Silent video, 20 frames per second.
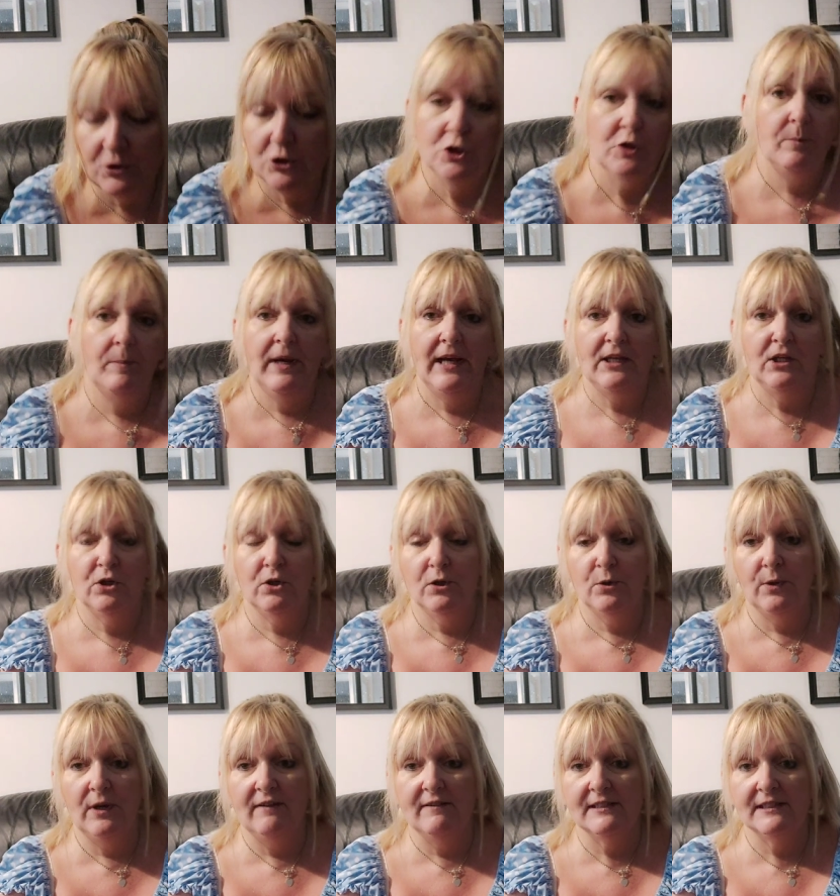would you buy
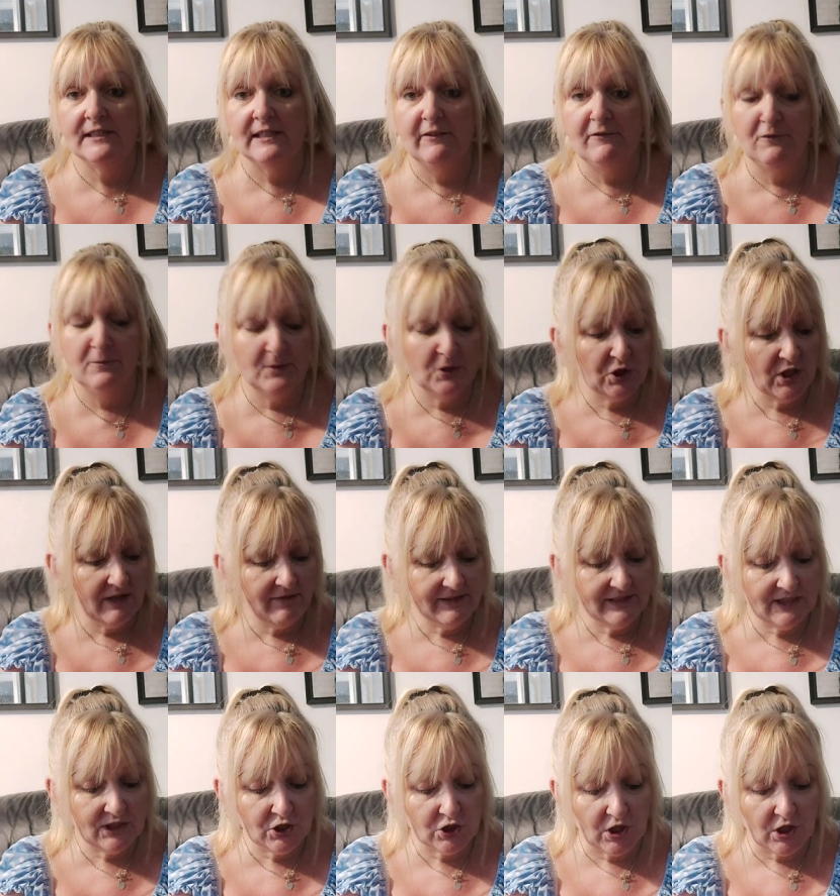cookware and stuff from a
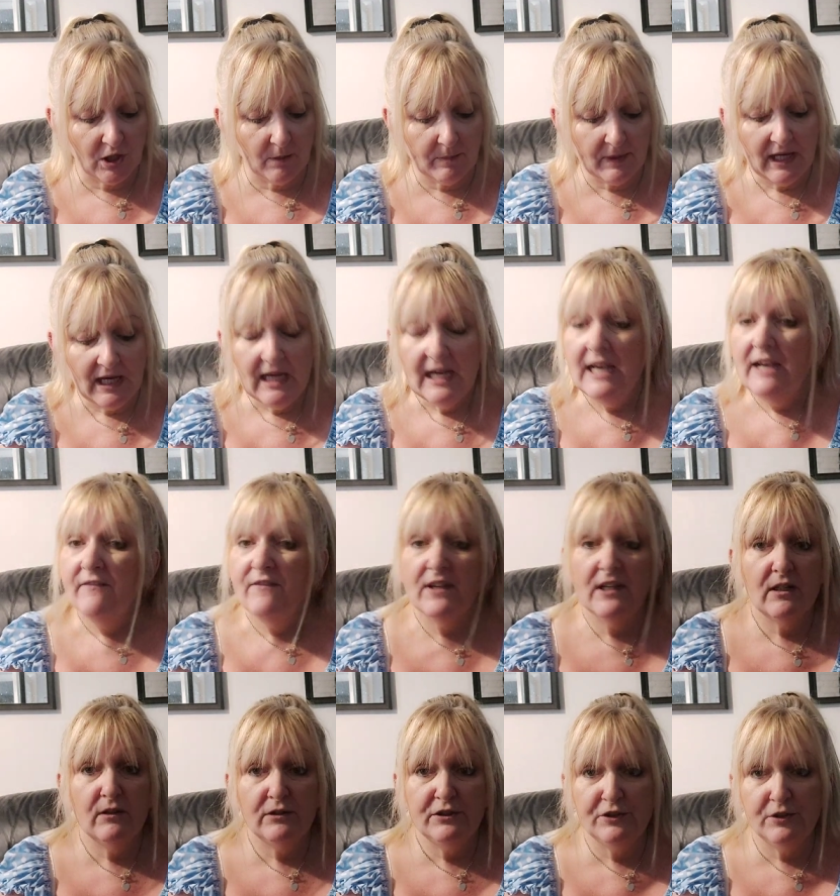charity shop? If
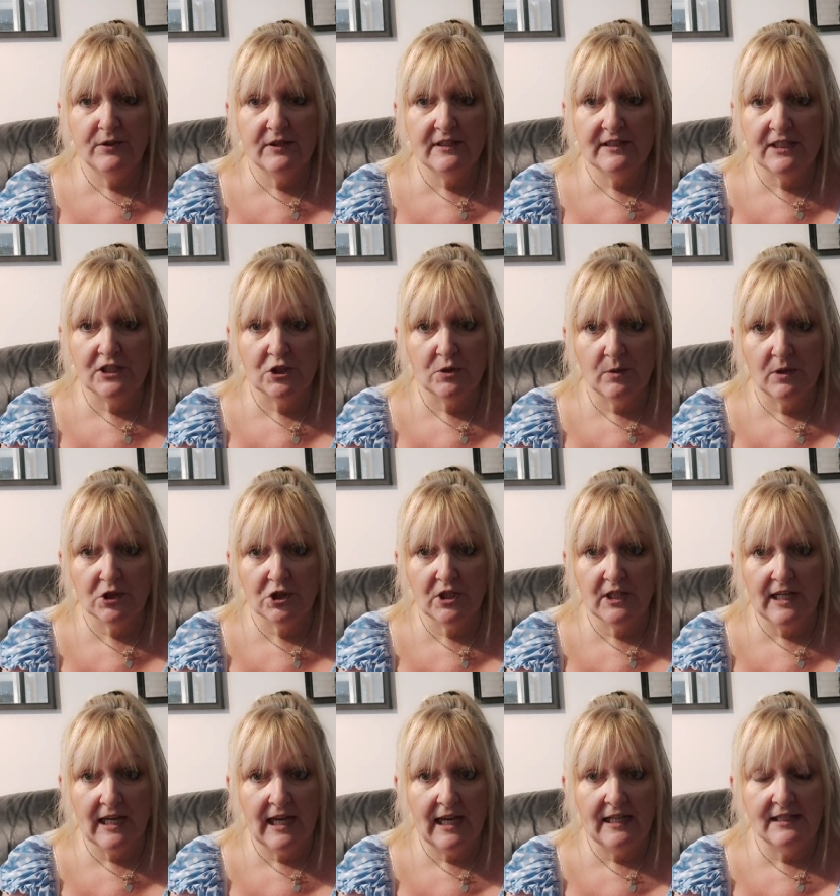it goes through the
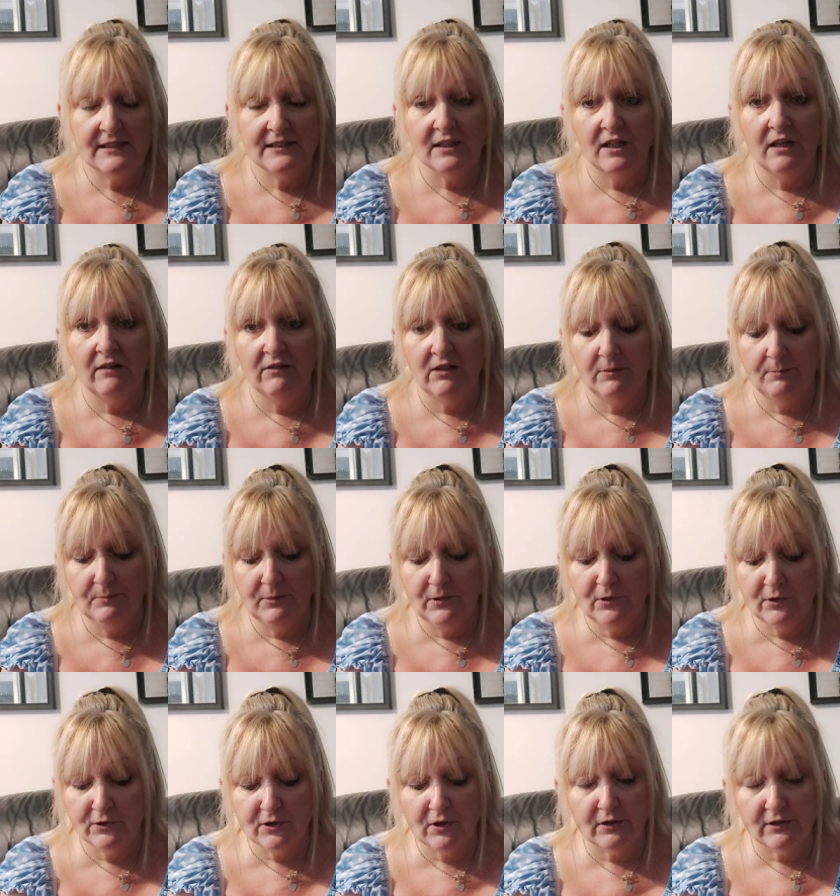dishwasher, guys, or a
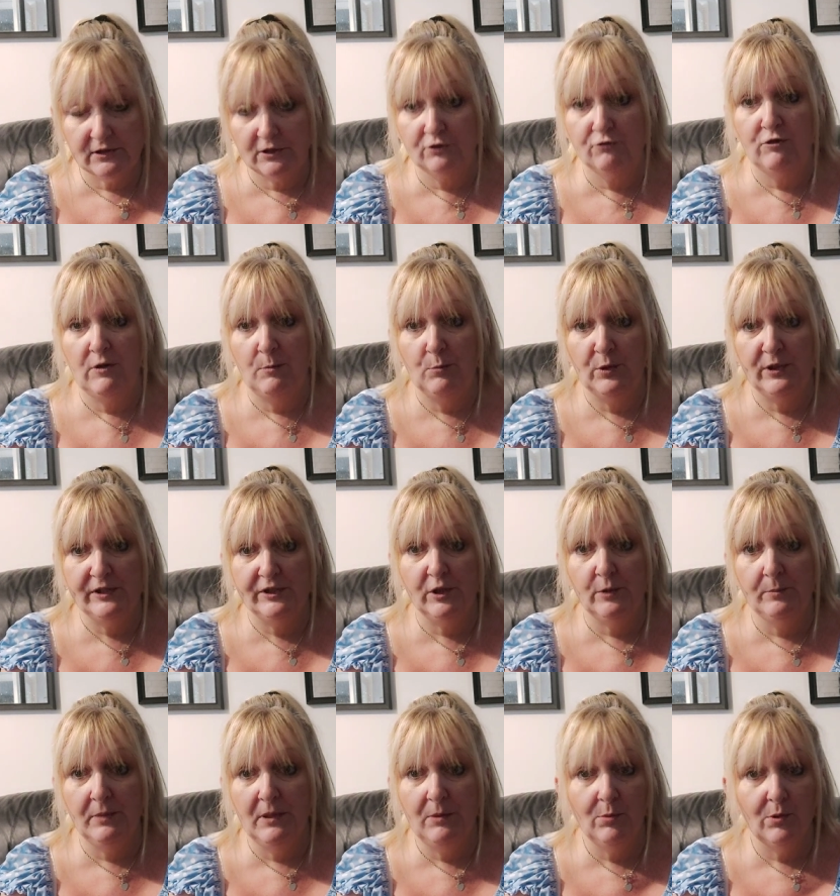good hot scrub with
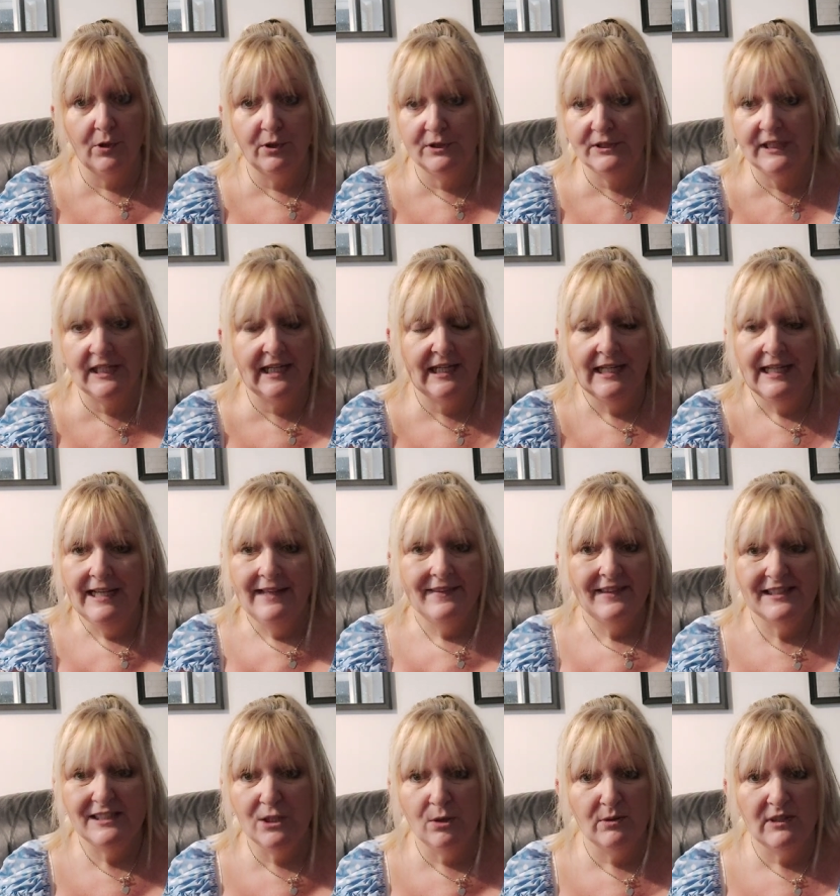soapy water,
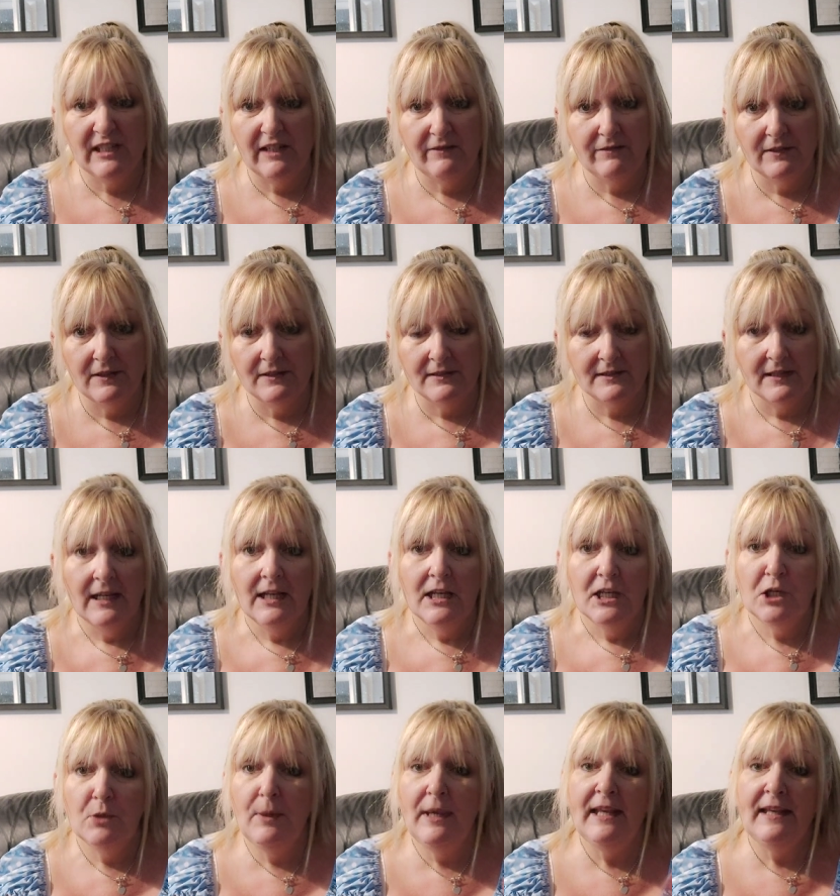there's no difference.
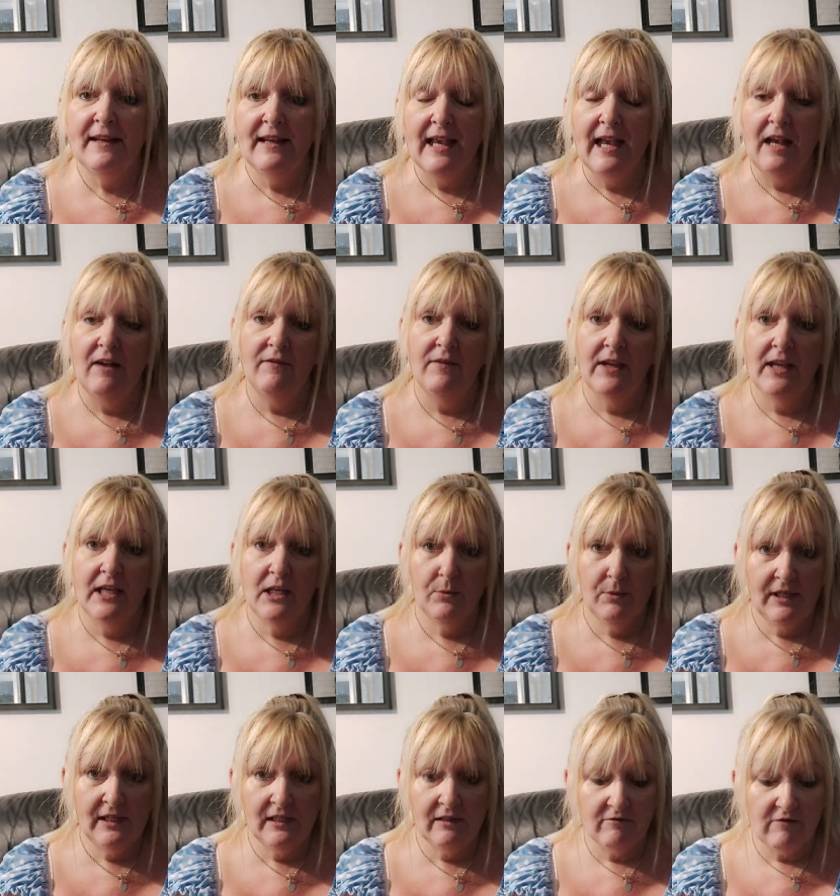You eat in a cafe, you
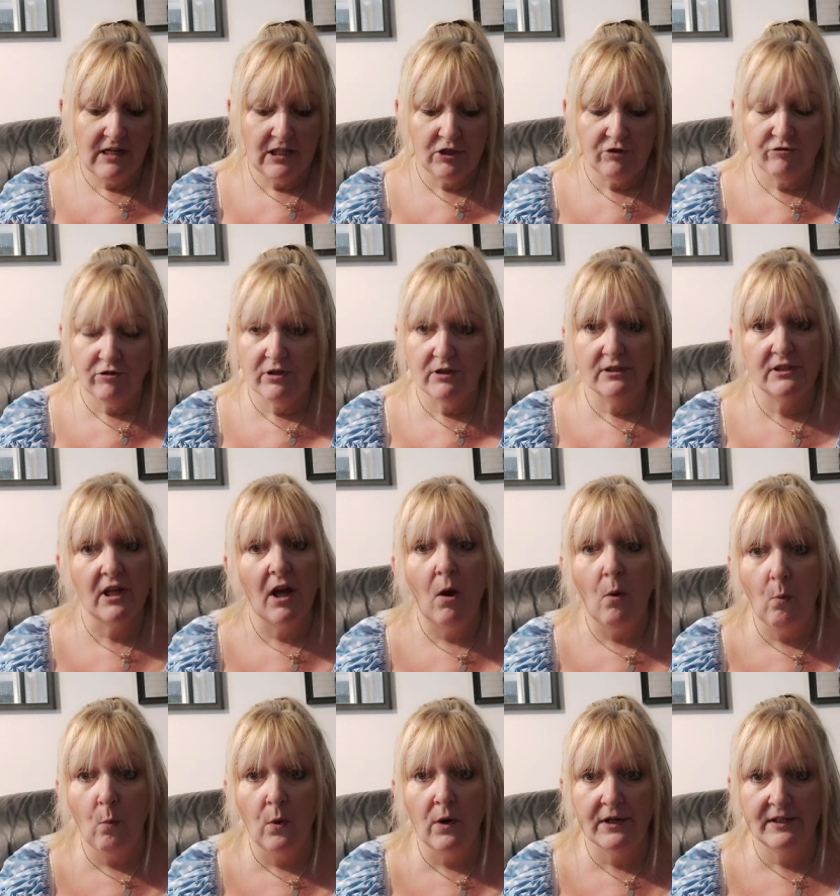eat in a restaurant,
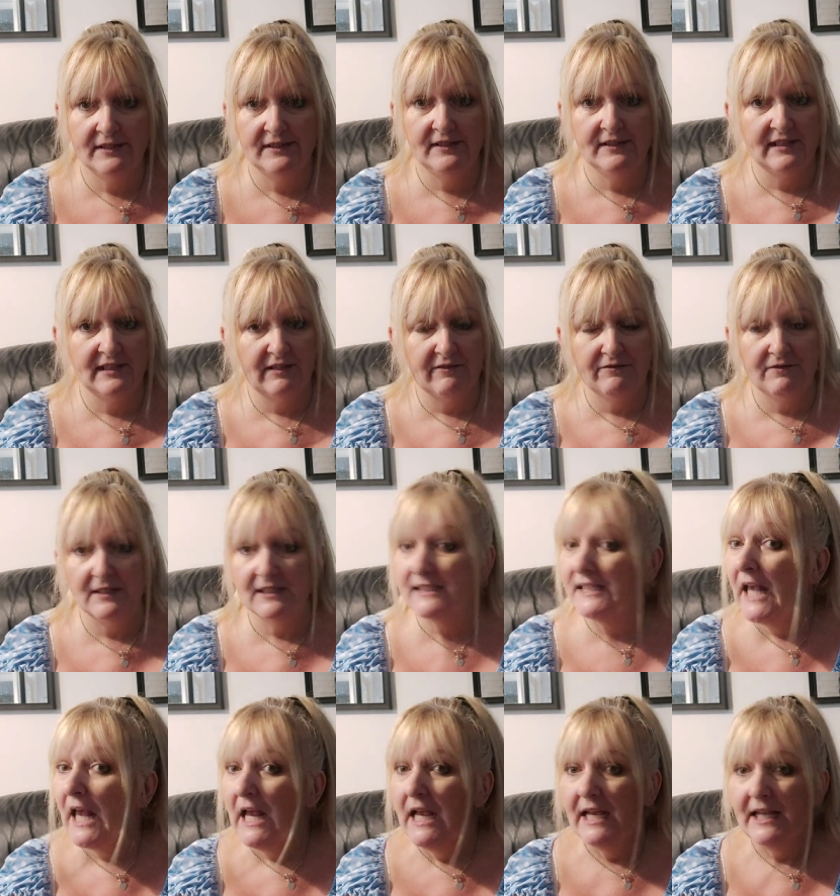what is the difference?
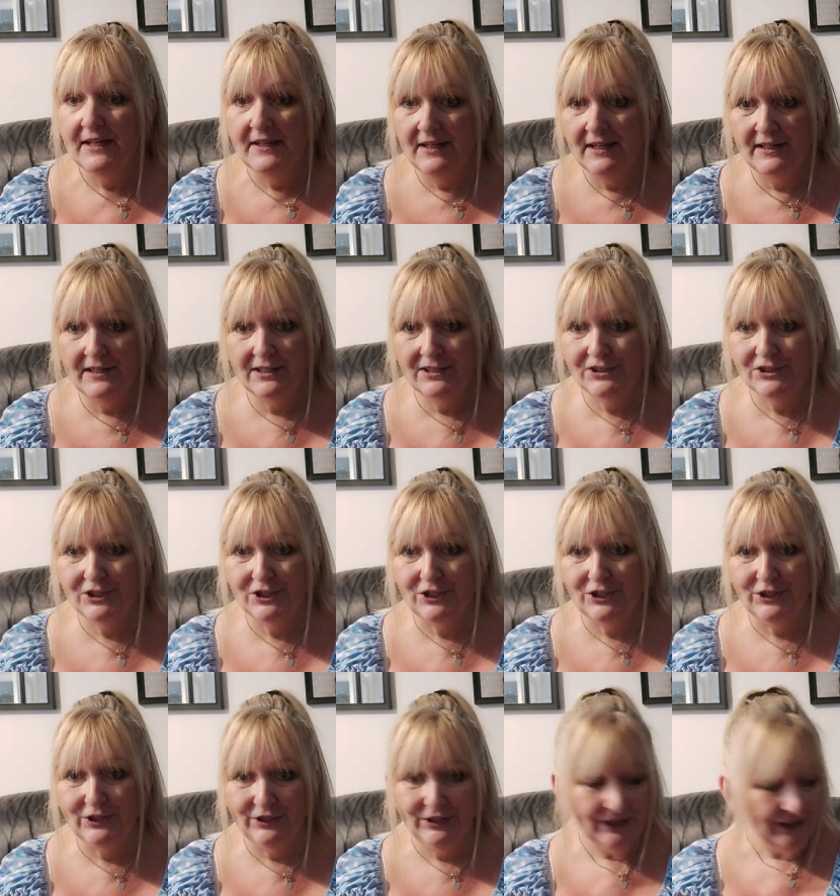None at
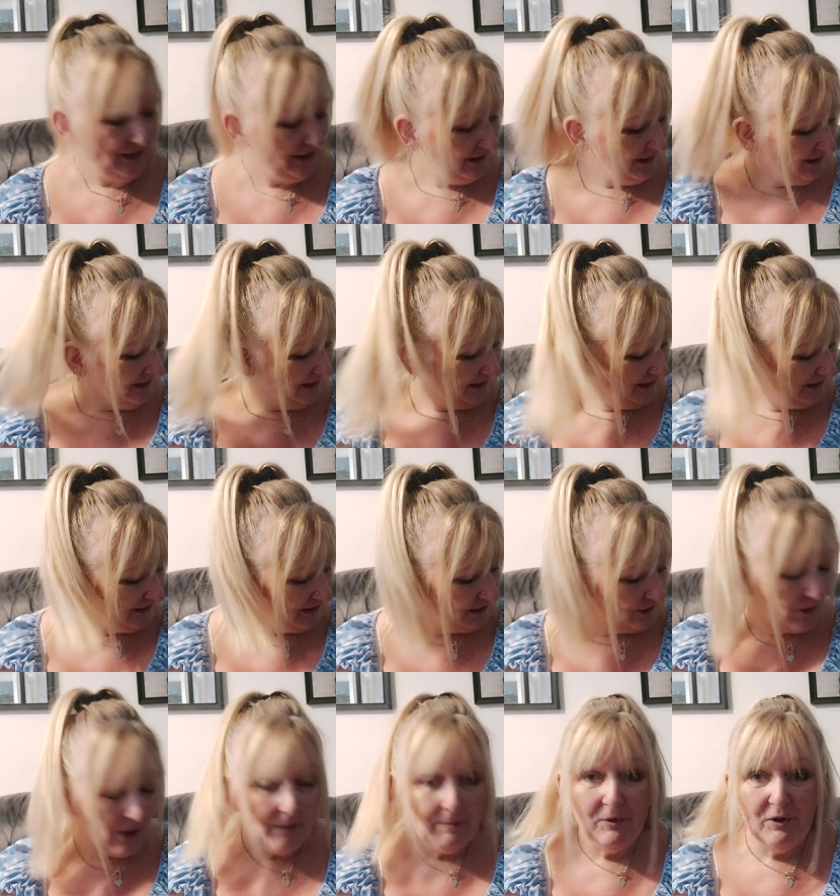all.
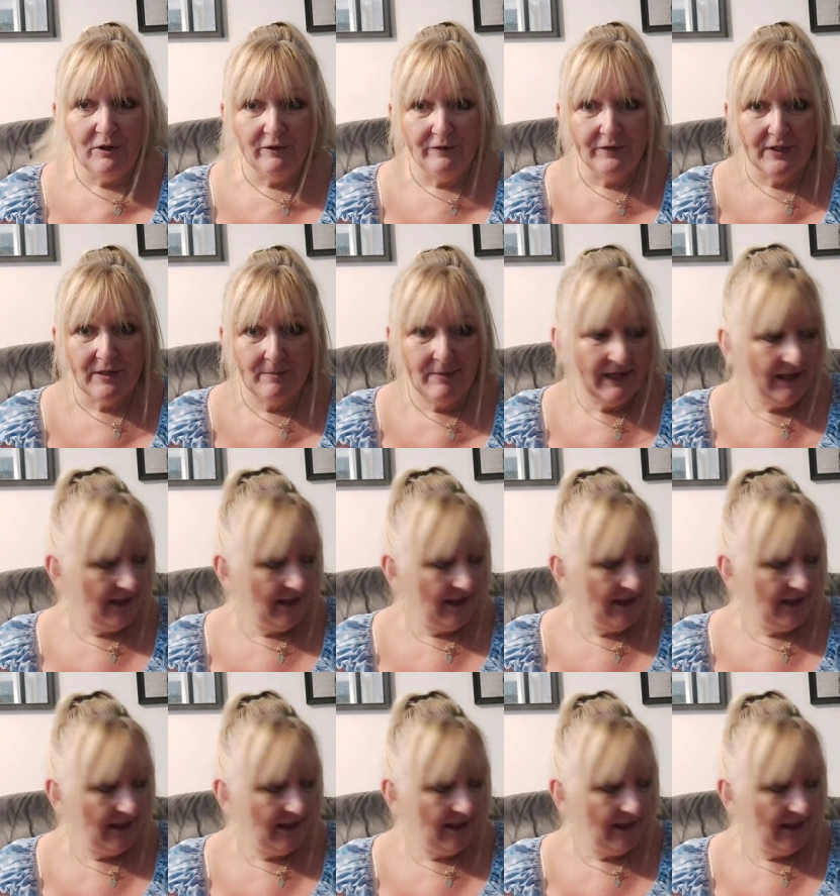So I'm all for a